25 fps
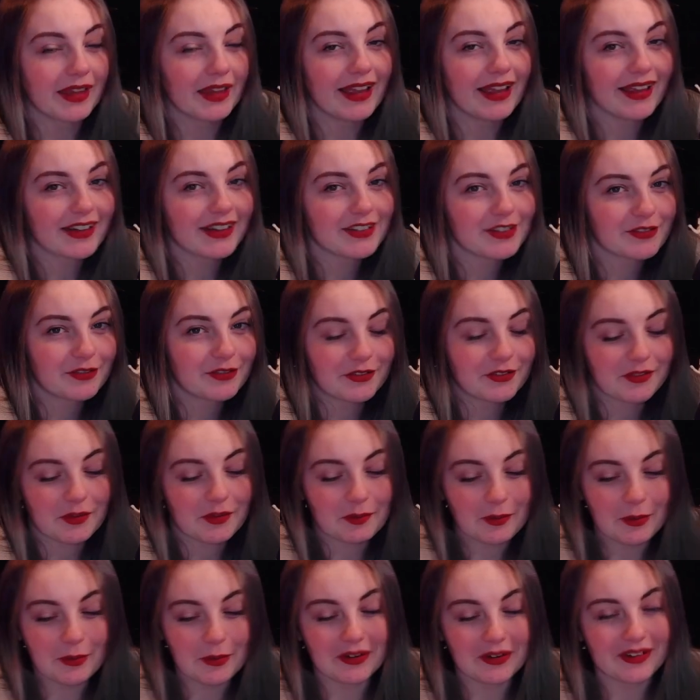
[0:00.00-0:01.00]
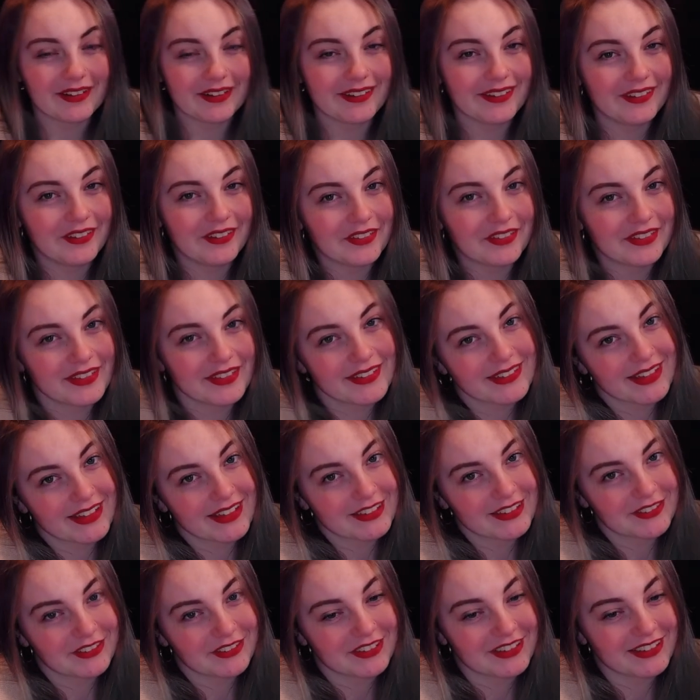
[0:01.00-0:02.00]
I actually wrote a report on the
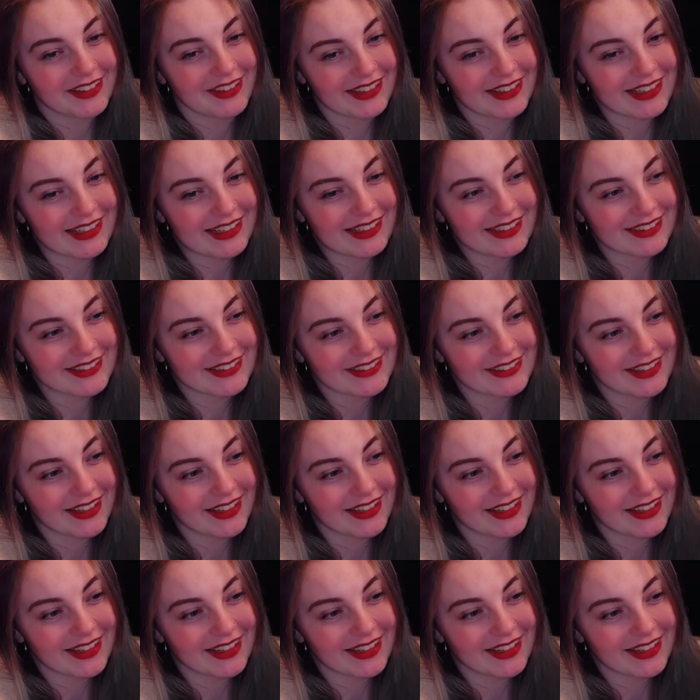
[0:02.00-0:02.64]
Deskford Carnyx